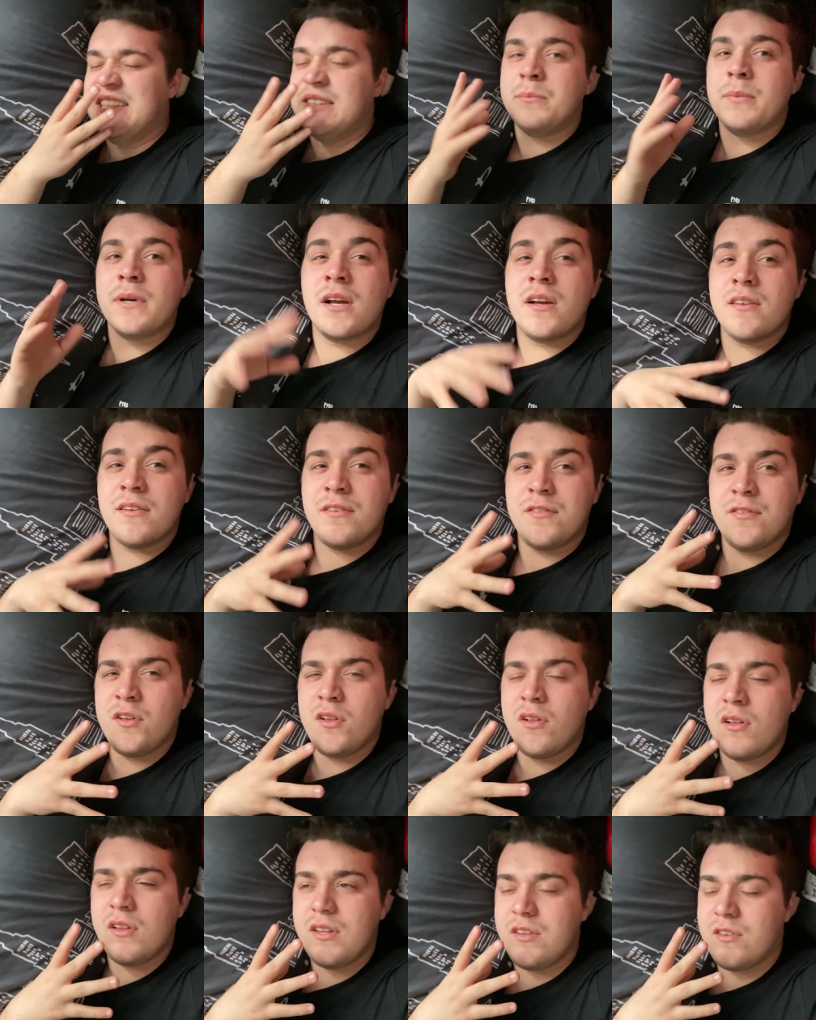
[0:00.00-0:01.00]
because I've
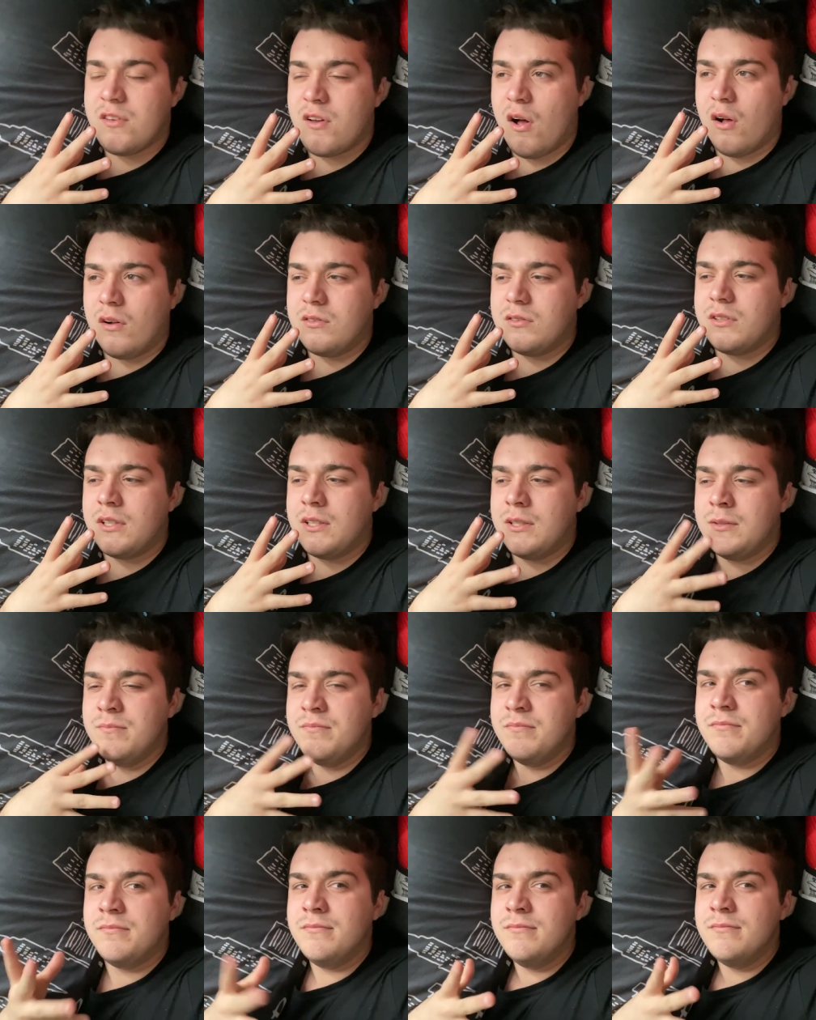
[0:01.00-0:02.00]
still got this cold.
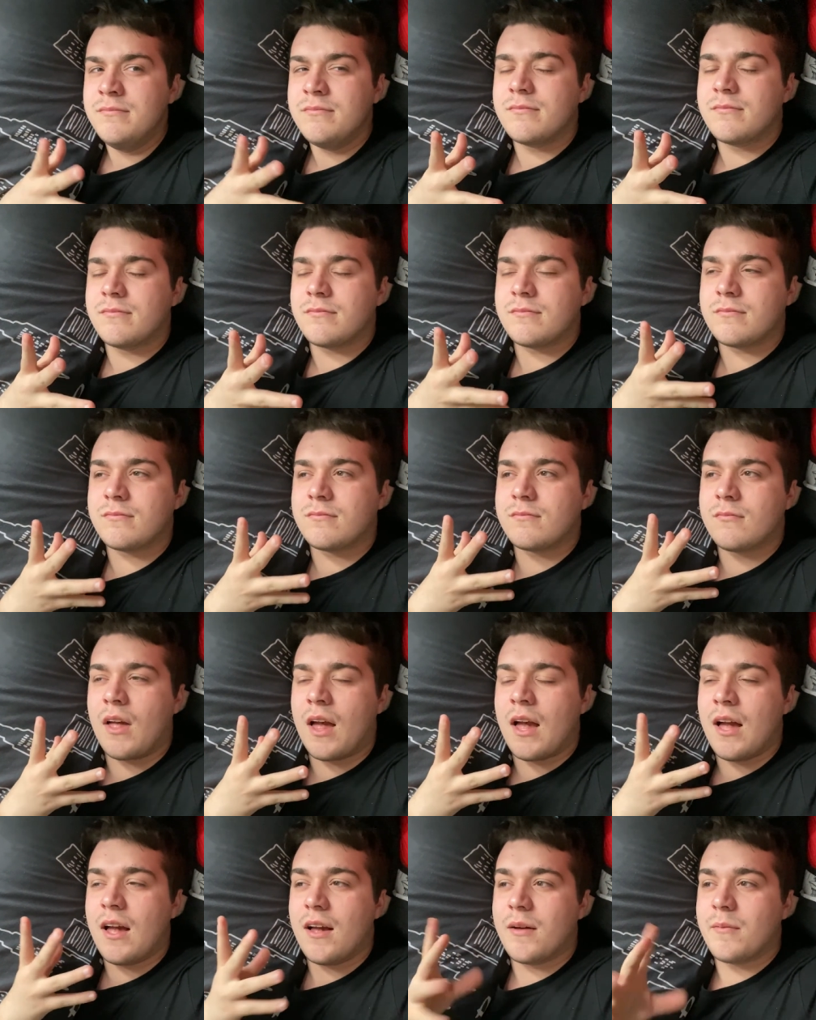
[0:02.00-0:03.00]

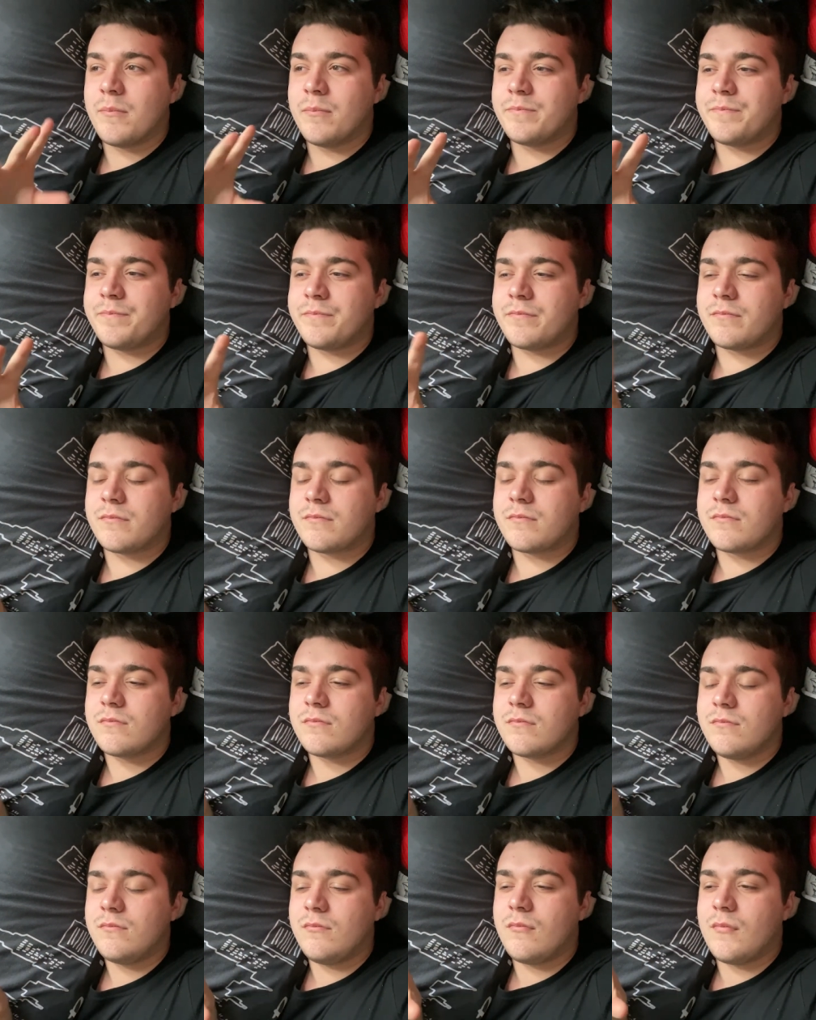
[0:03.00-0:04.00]

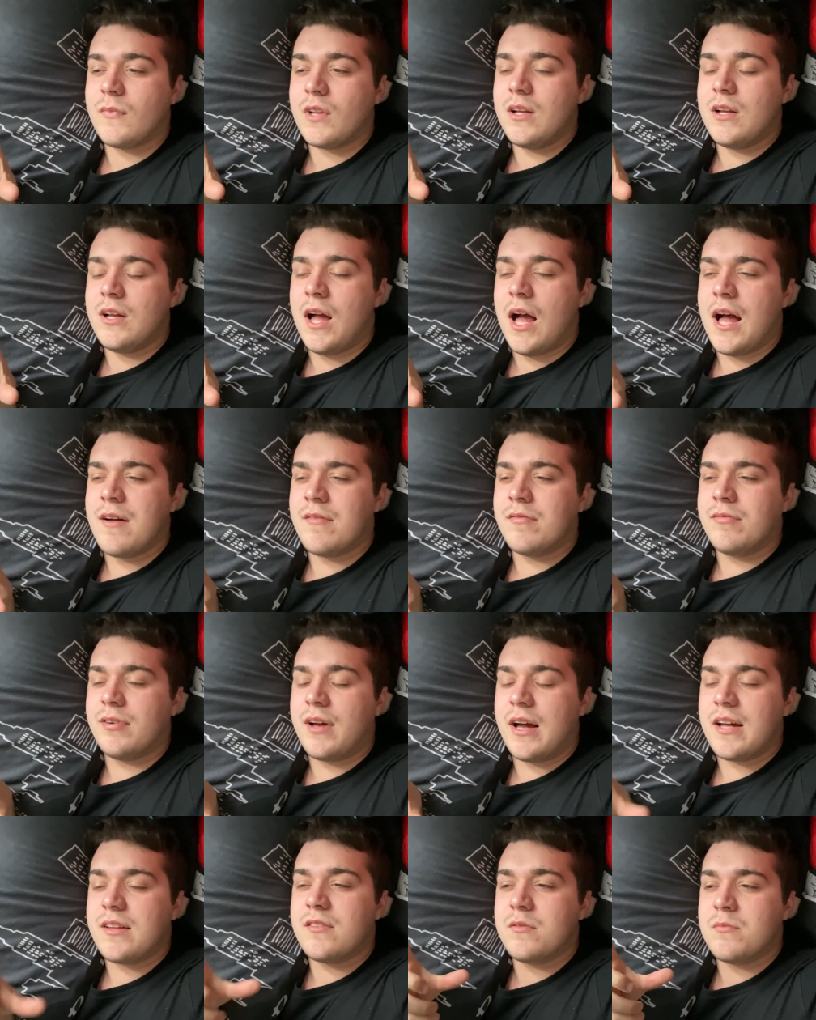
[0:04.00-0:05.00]
I've
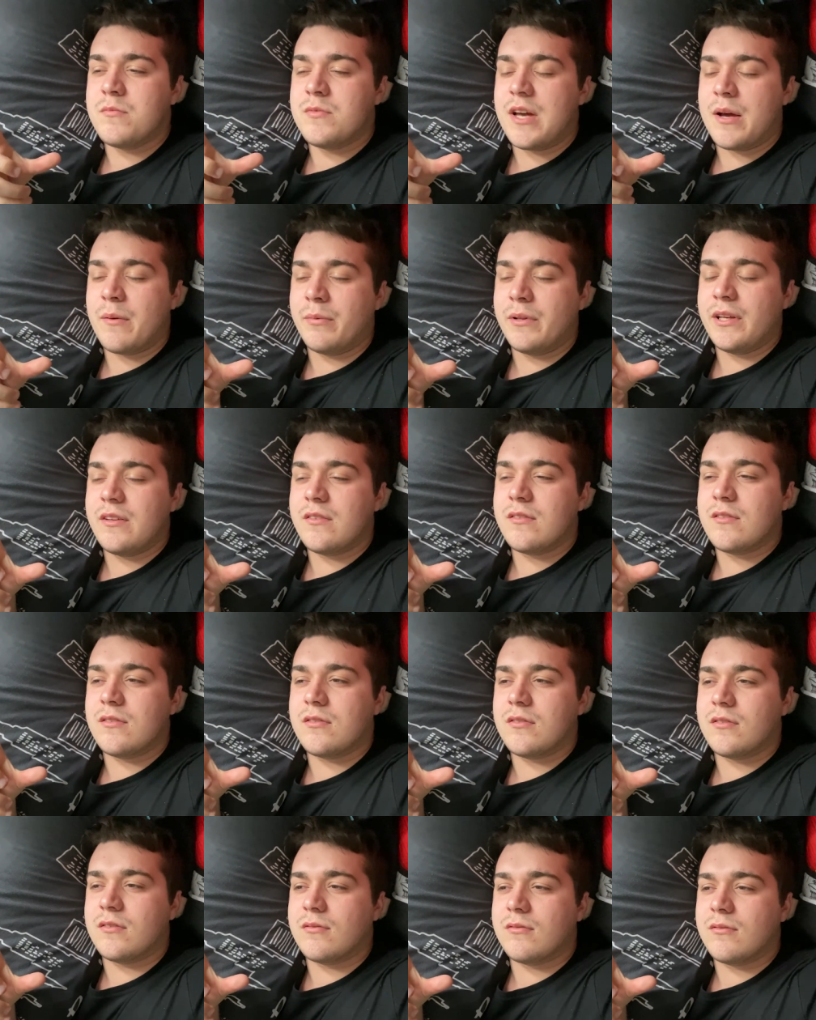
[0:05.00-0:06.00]
had some
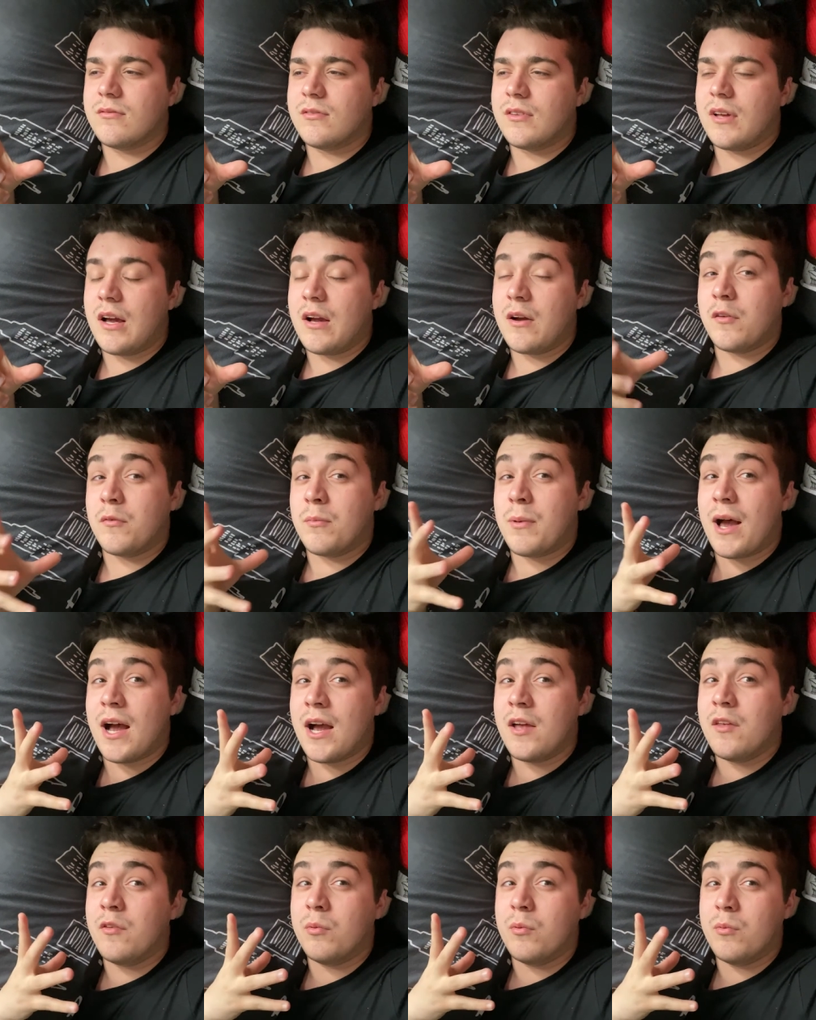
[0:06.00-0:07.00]
tablets because my
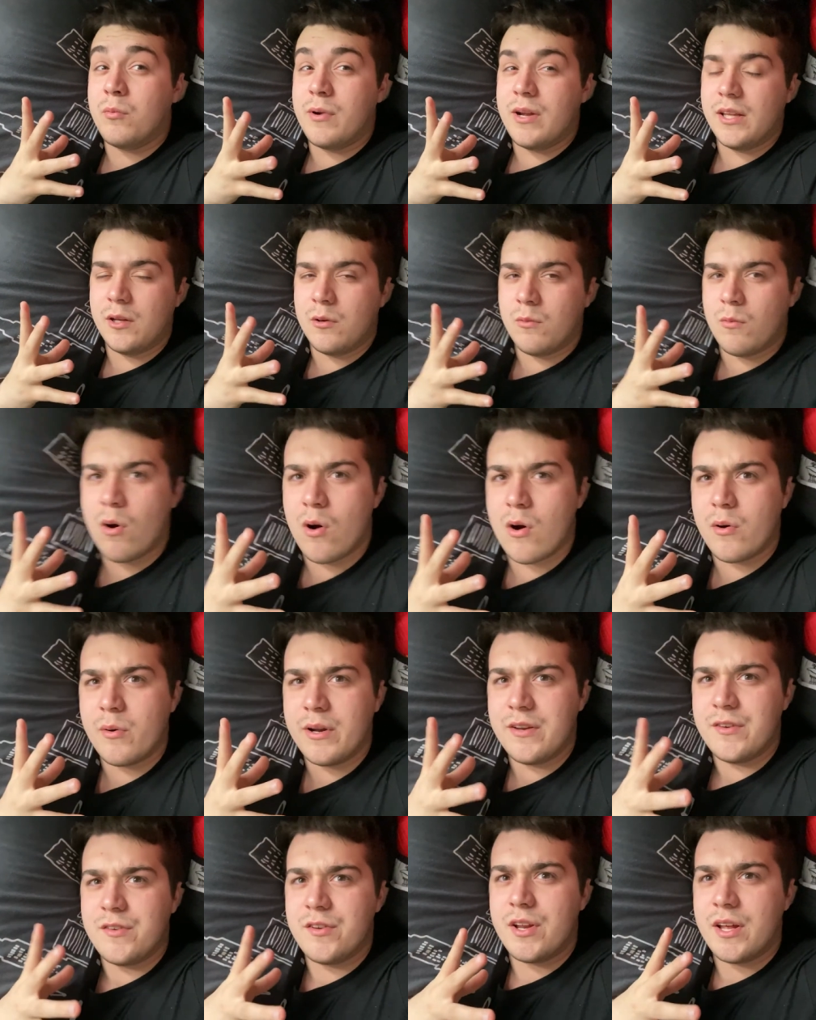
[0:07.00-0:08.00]
eyes were really
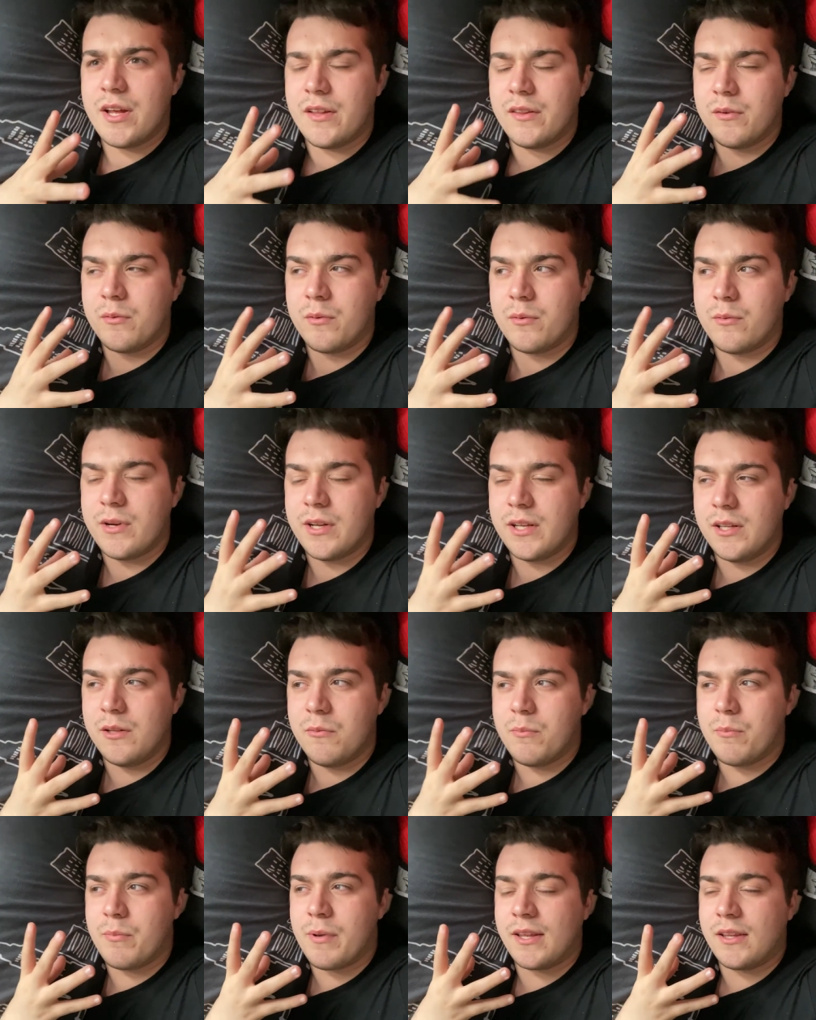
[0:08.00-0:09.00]
watering today. They were really
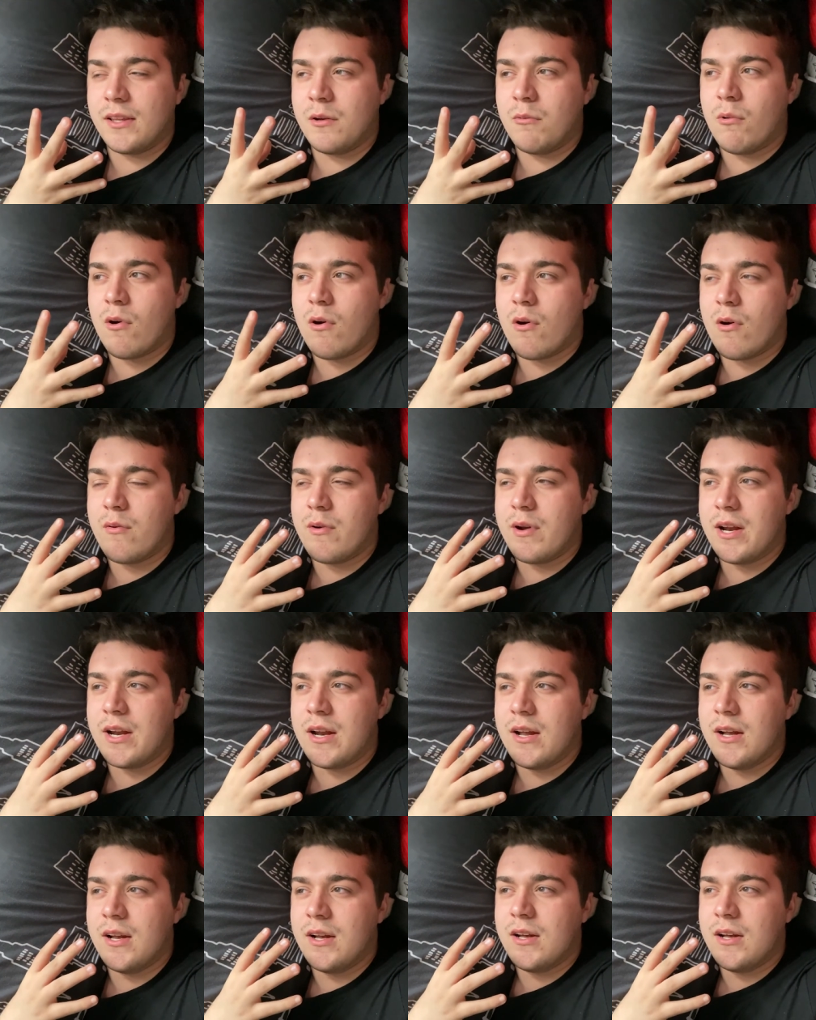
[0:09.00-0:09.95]
badly watering.